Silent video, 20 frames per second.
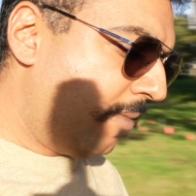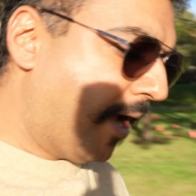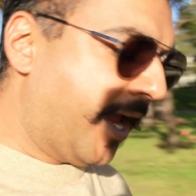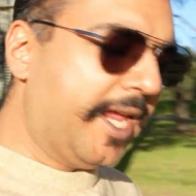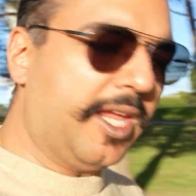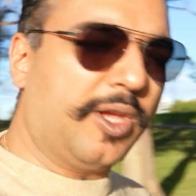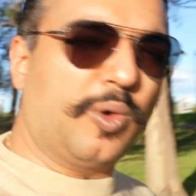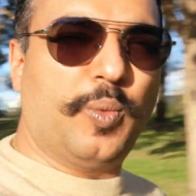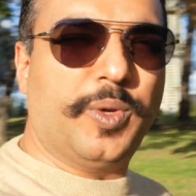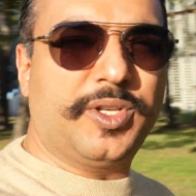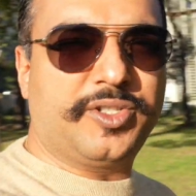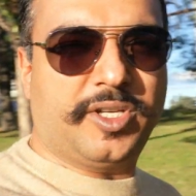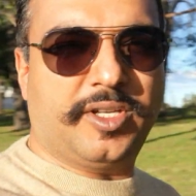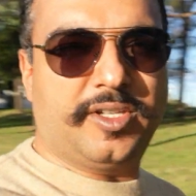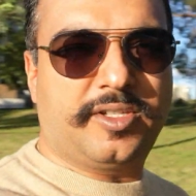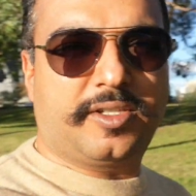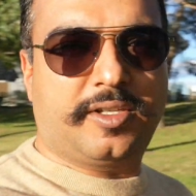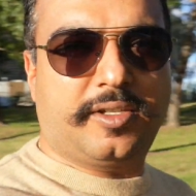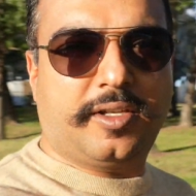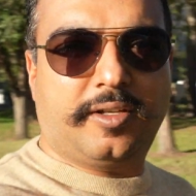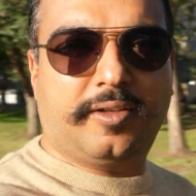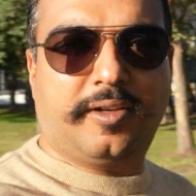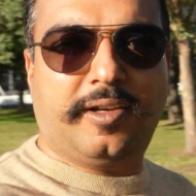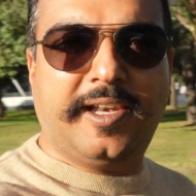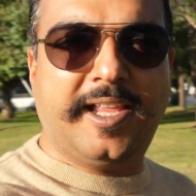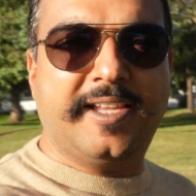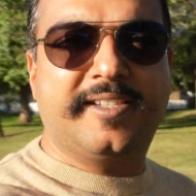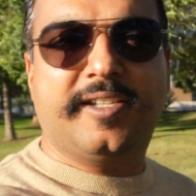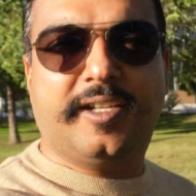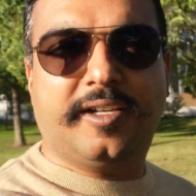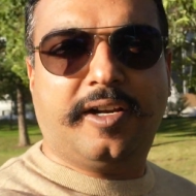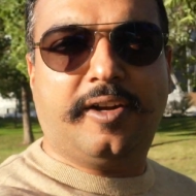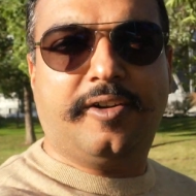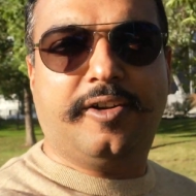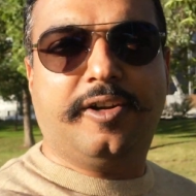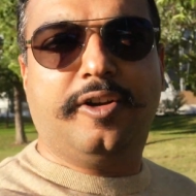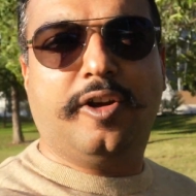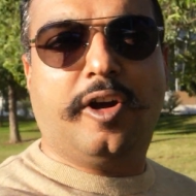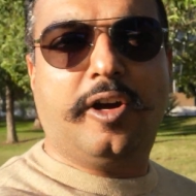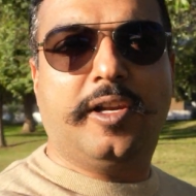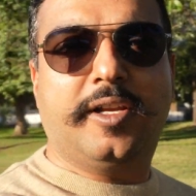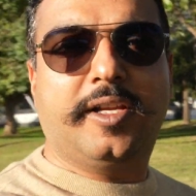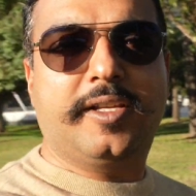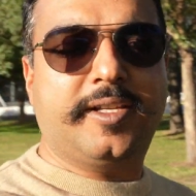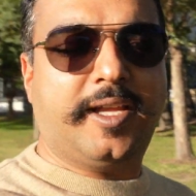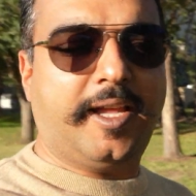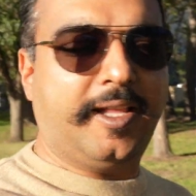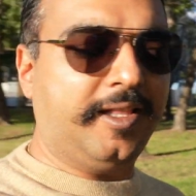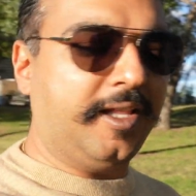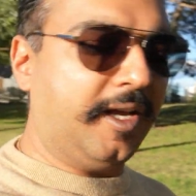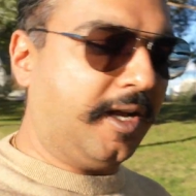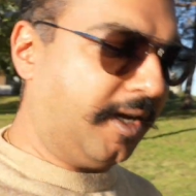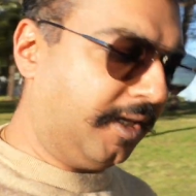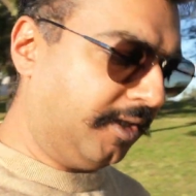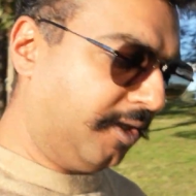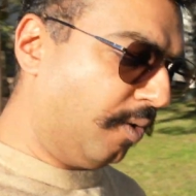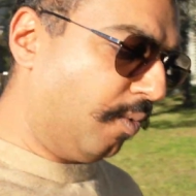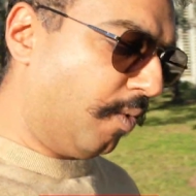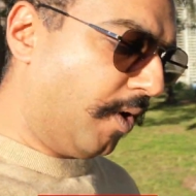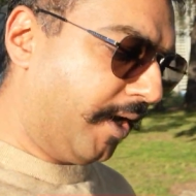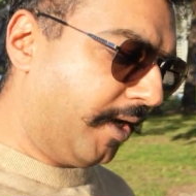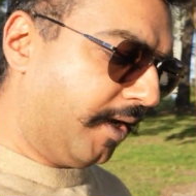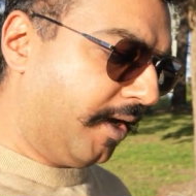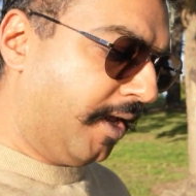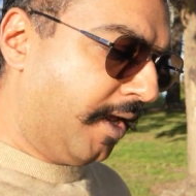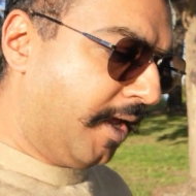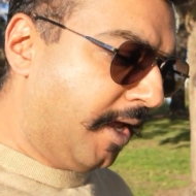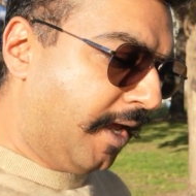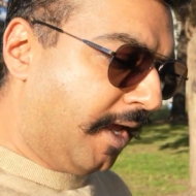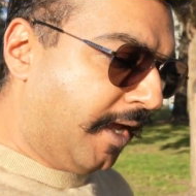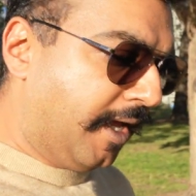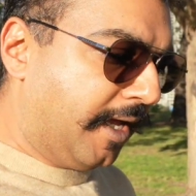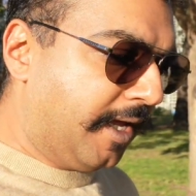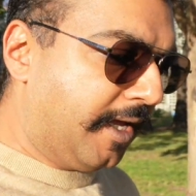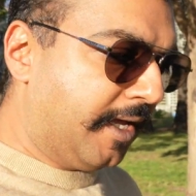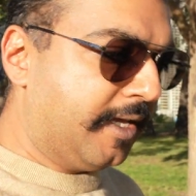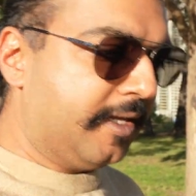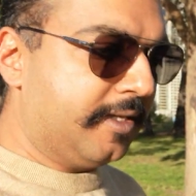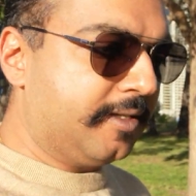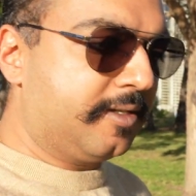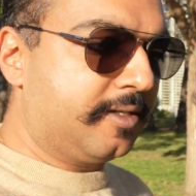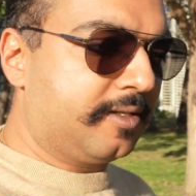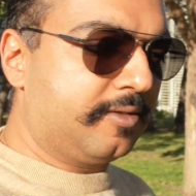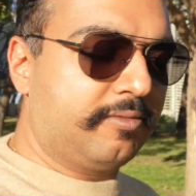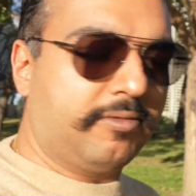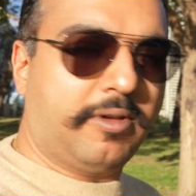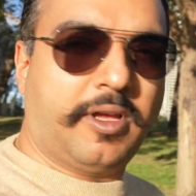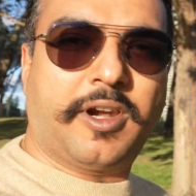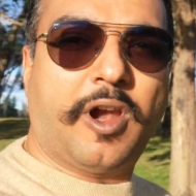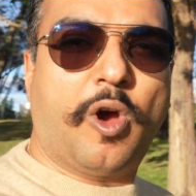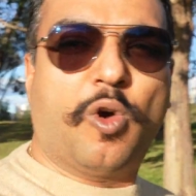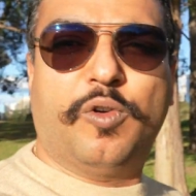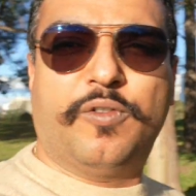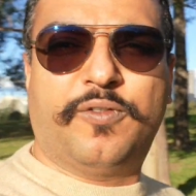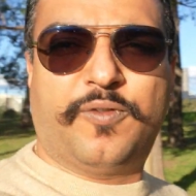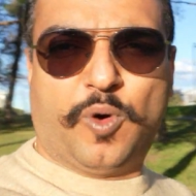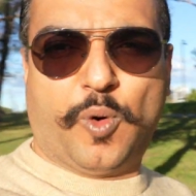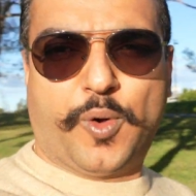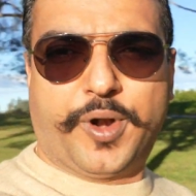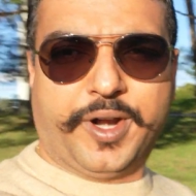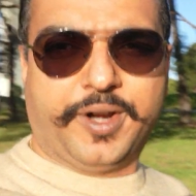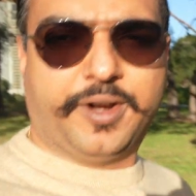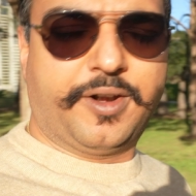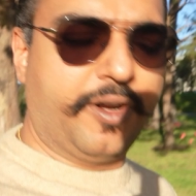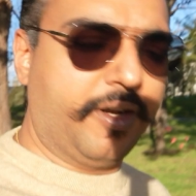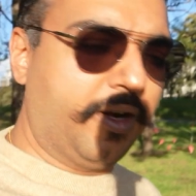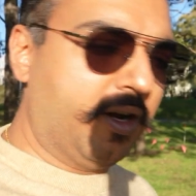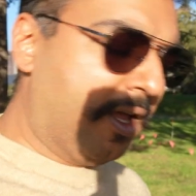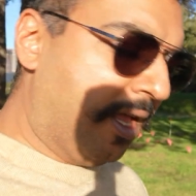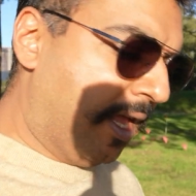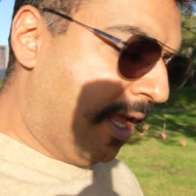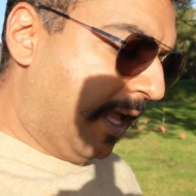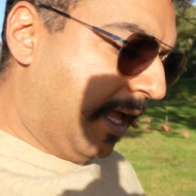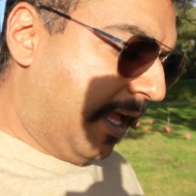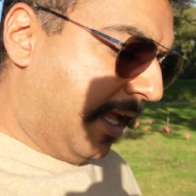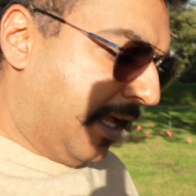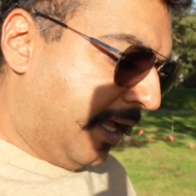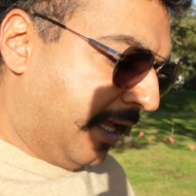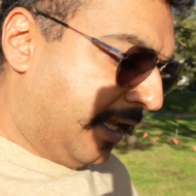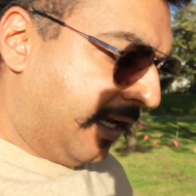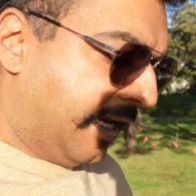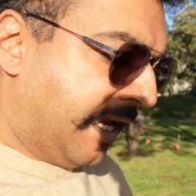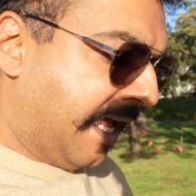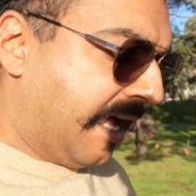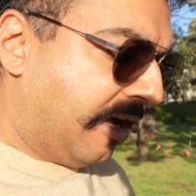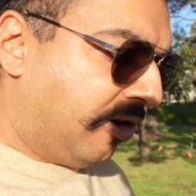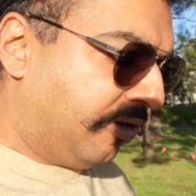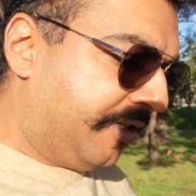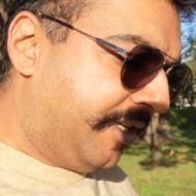mic which is less than $100 and the other one is around $400. Now